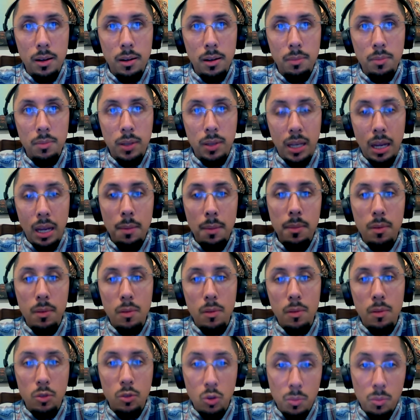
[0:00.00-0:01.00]
came
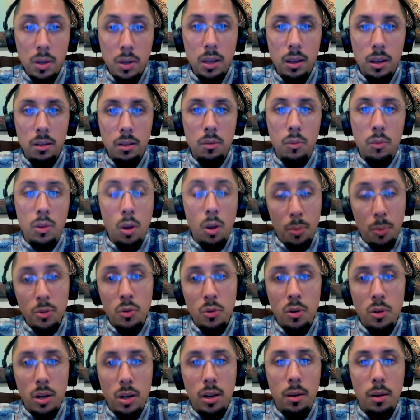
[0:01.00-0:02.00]
to me with the
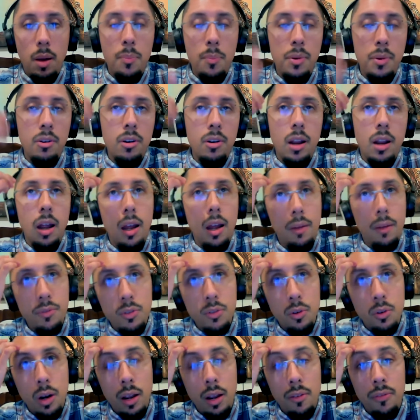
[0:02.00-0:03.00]
opportunity appeared
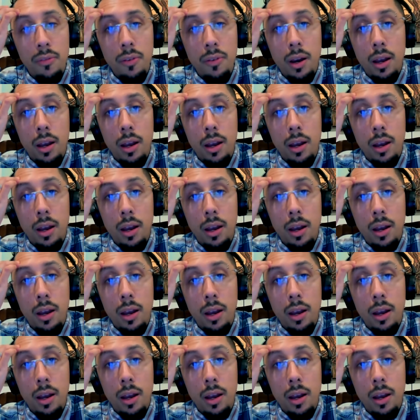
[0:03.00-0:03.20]
after I